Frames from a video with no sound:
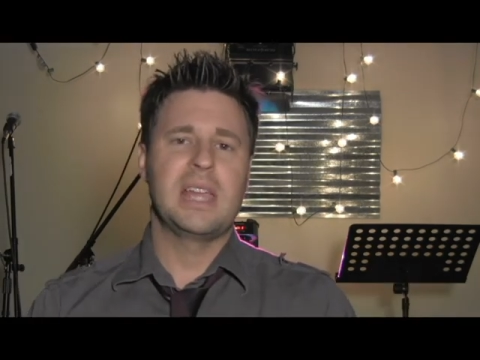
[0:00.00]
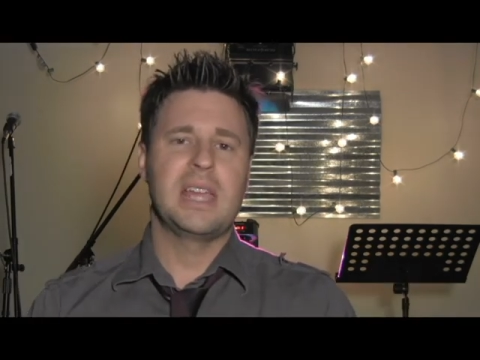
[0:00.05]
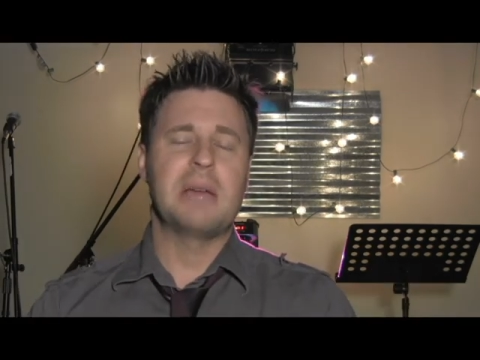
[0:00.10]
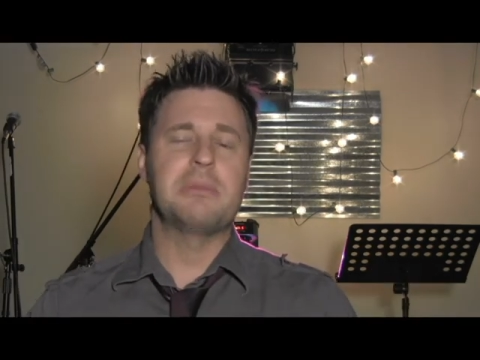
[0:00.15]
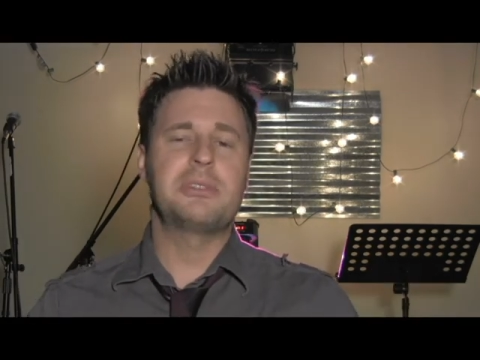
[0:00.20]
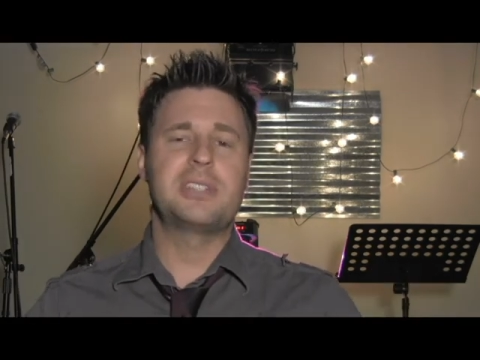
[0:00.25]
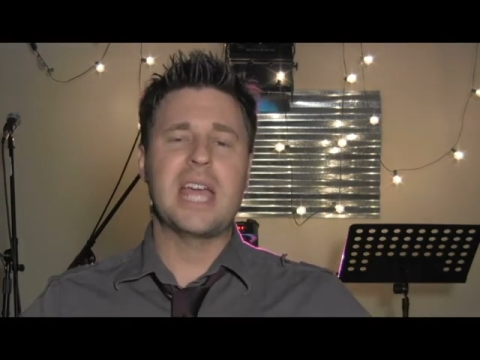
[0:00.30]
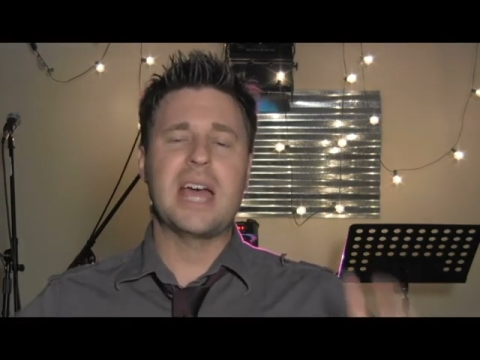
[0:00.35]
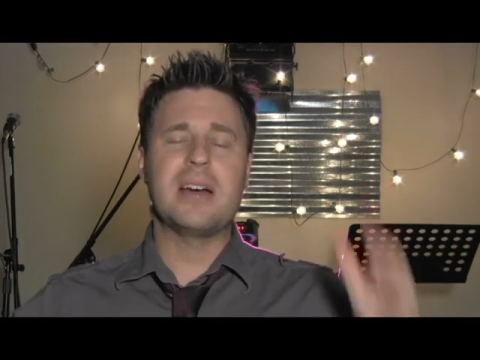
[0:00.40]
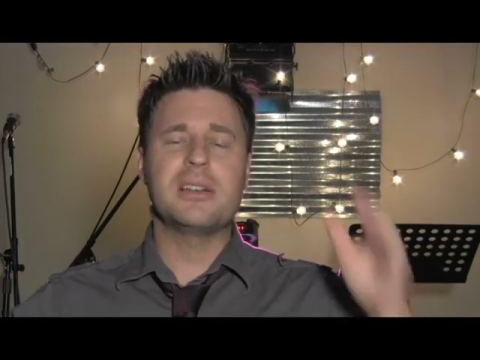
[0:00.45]

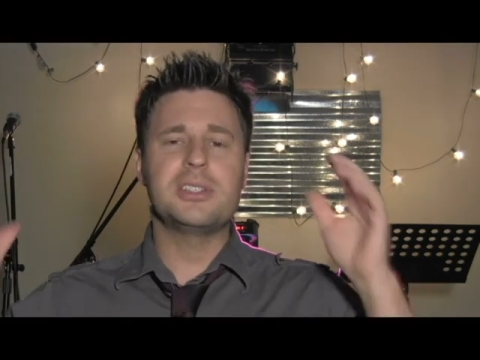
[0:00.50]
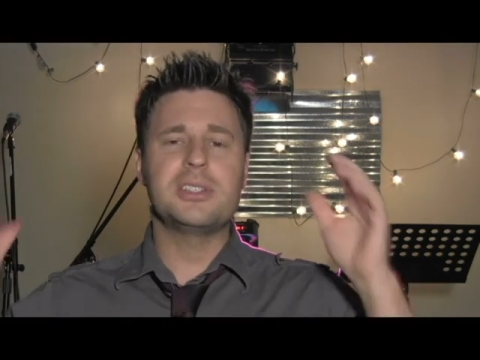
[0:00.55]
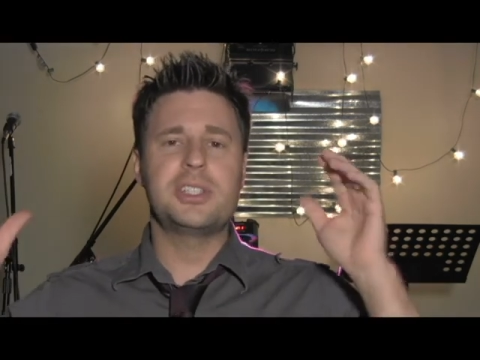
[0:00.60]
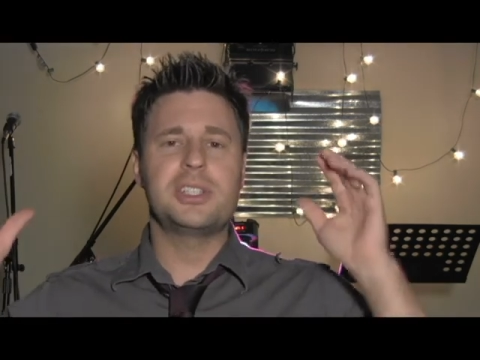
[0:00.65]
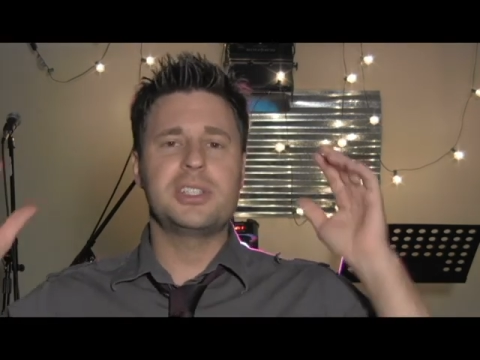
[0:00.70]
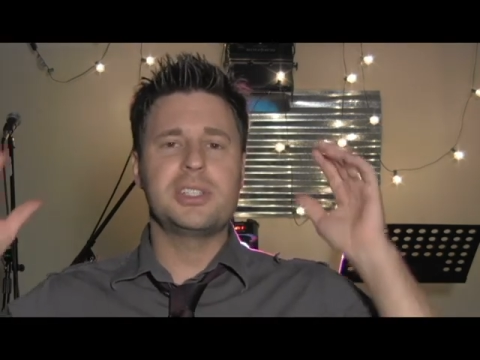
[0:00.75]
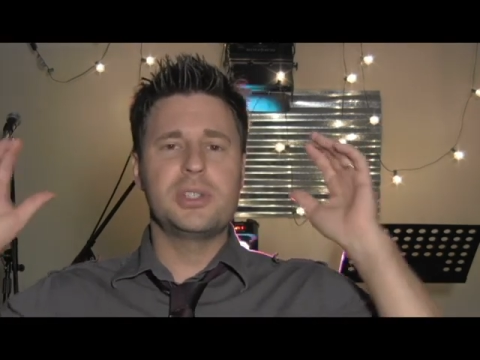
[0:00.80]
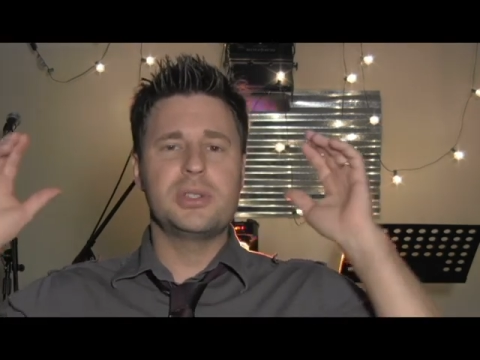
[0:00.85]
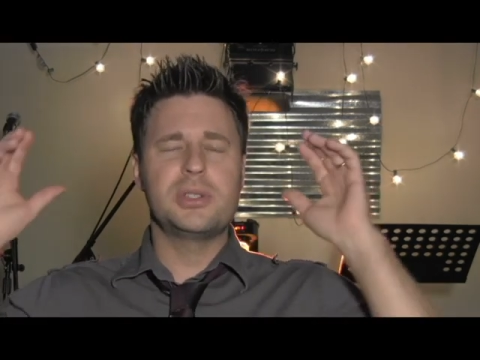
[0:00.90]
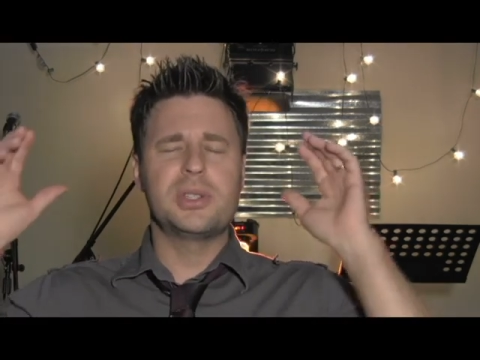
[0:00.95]
I'm
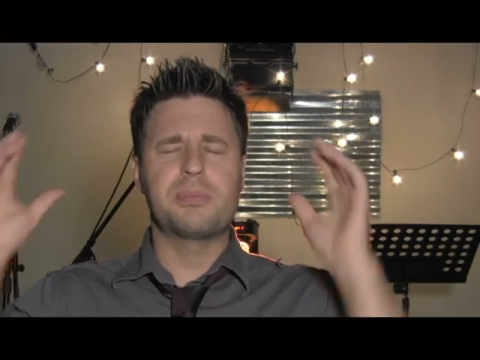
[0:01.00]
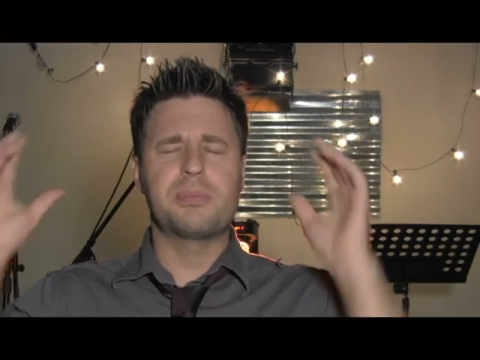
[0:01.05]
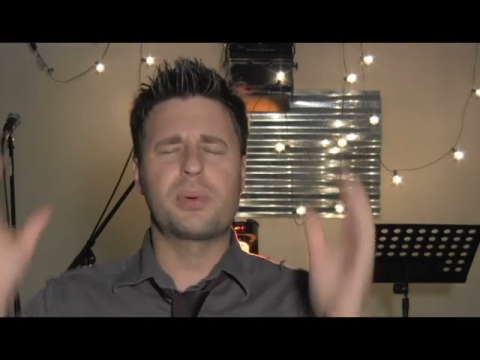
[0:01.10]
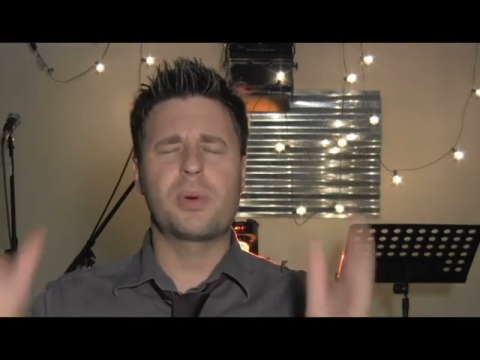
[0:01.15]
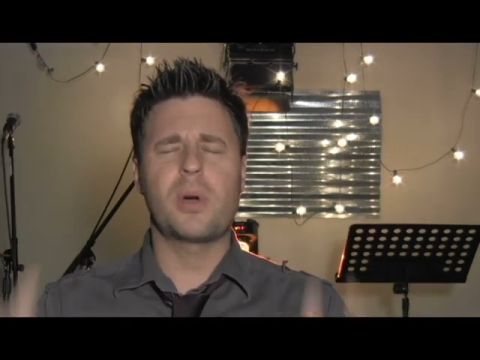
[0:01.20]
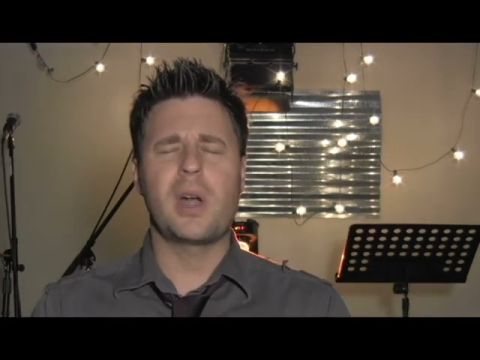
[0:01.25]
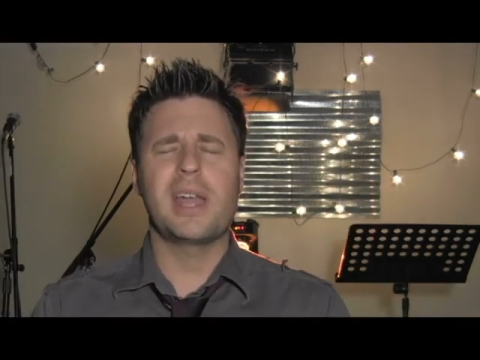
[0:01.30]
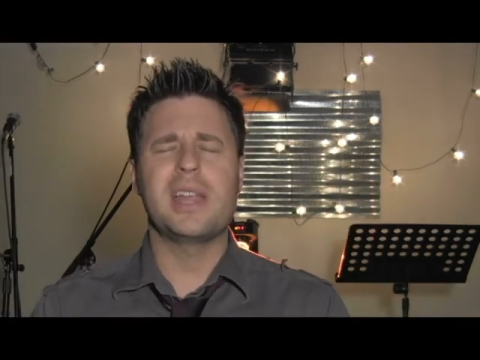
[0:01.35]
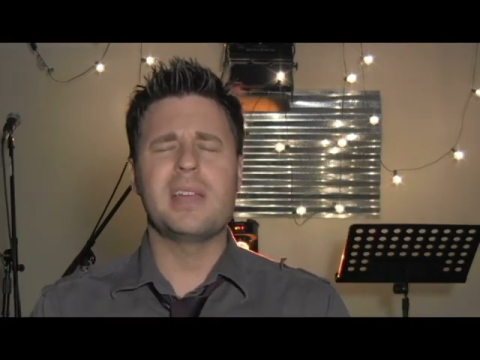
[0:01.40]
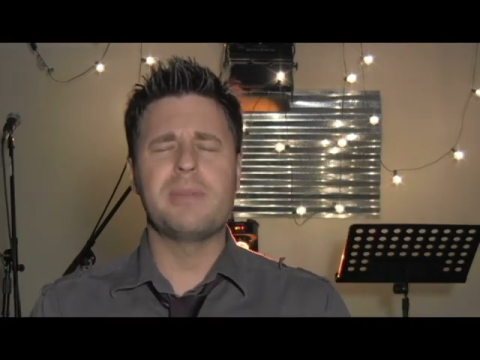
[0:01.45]
challenging you to
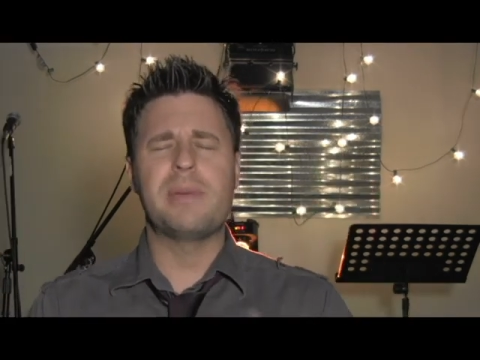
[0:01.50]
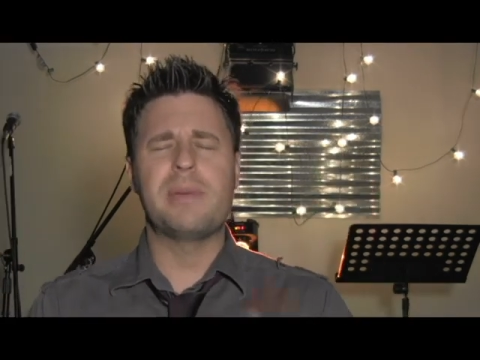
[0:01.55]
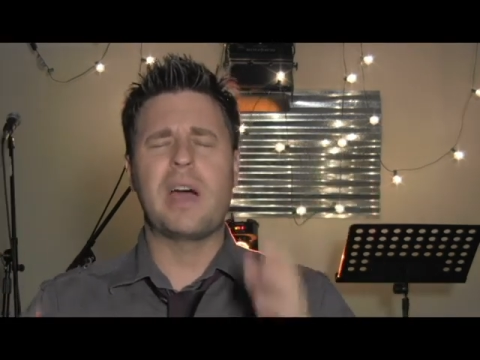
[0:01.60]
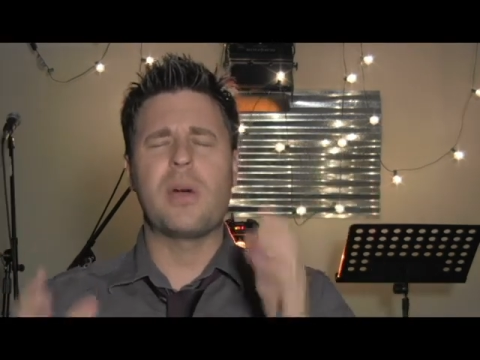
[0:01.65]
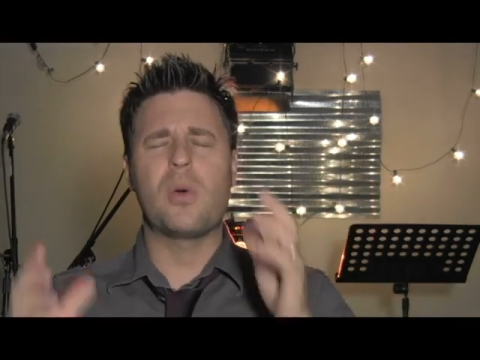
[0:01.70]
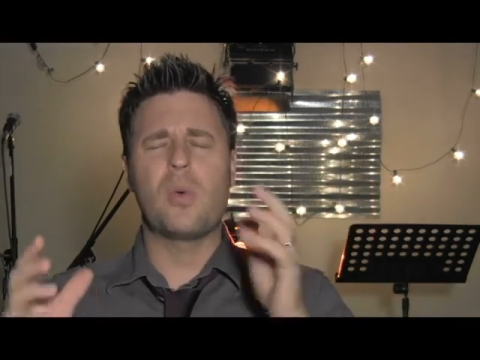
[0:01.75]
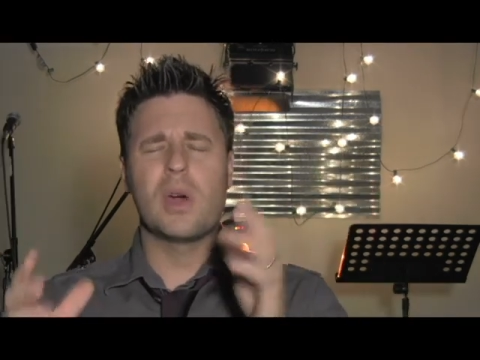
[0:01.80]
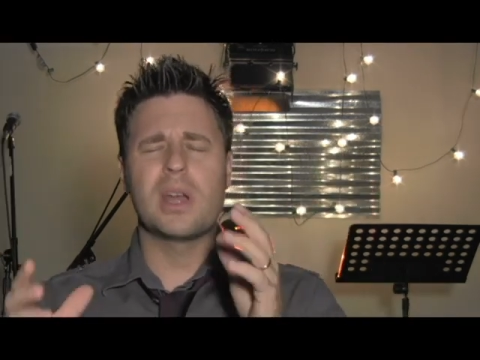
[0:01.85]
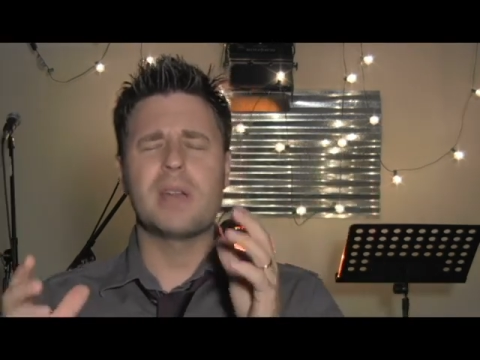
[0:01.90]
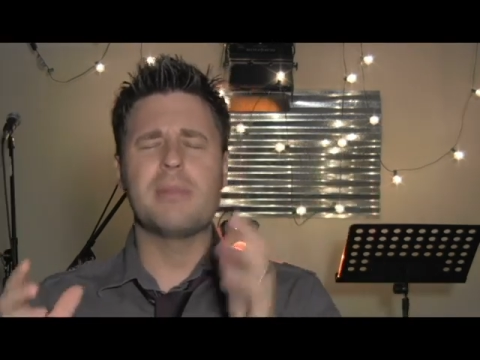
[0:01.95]
pray
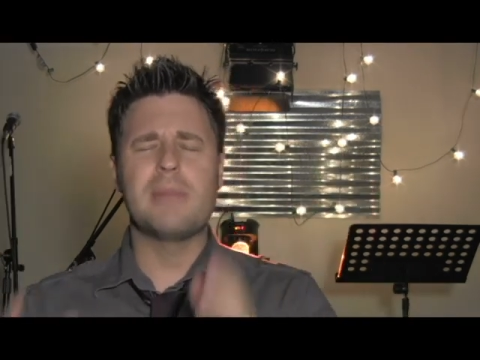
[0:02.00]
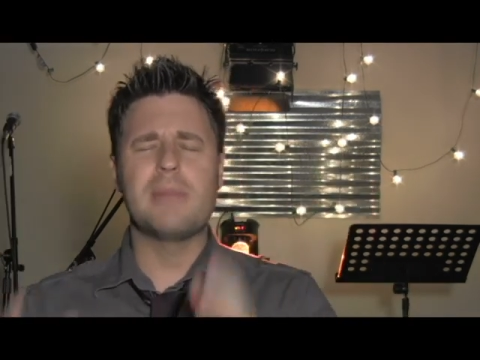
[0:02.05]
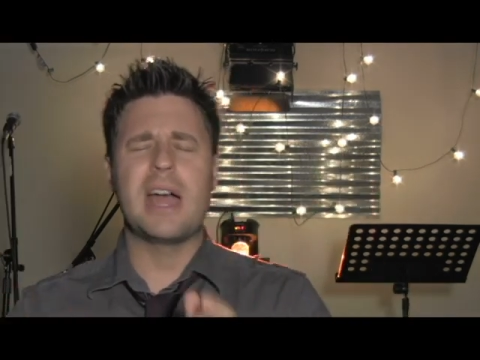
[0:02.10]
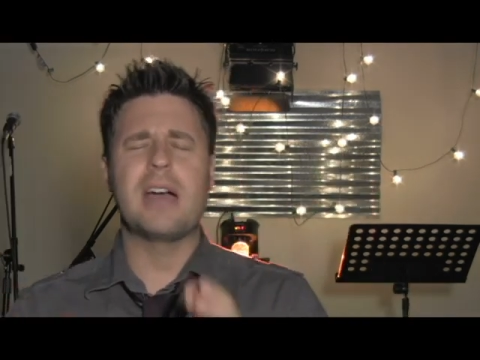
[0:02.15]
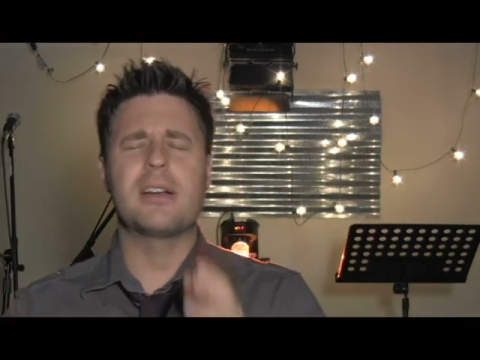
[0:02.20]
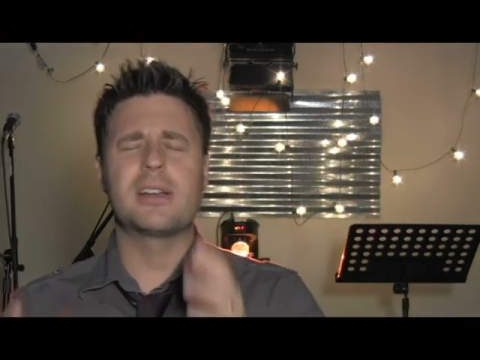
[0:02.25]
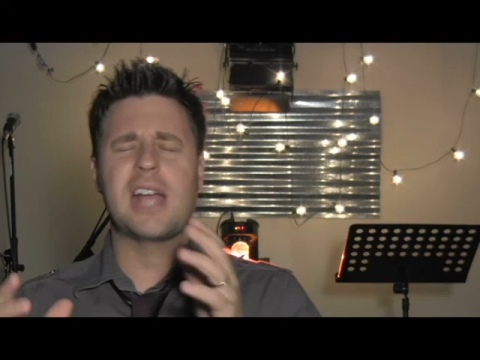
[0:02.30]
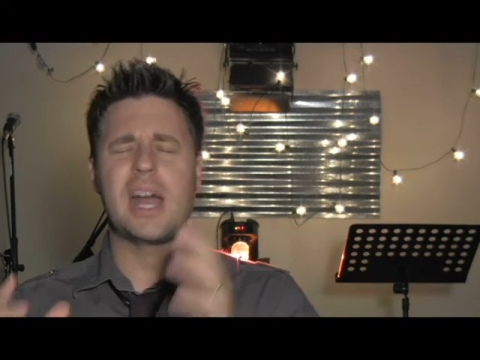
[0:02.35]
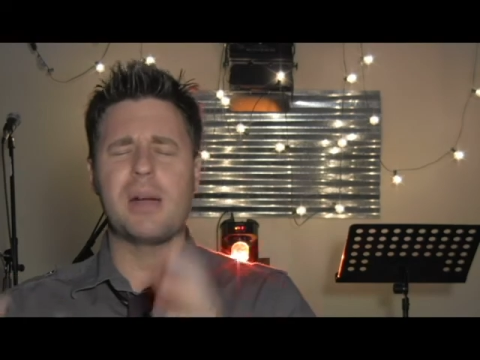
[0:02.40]
about what amount